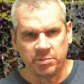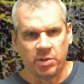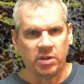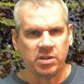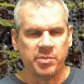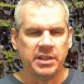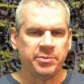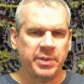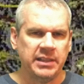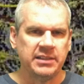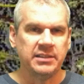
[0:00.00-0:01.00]
Pollock that makes
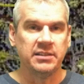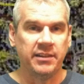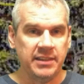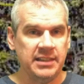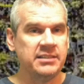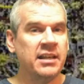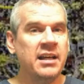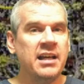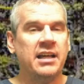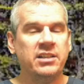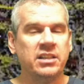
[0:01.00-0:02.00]
paintings like these,
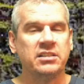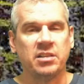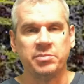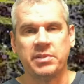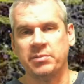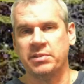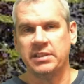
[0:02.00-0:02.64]
and you can sometimes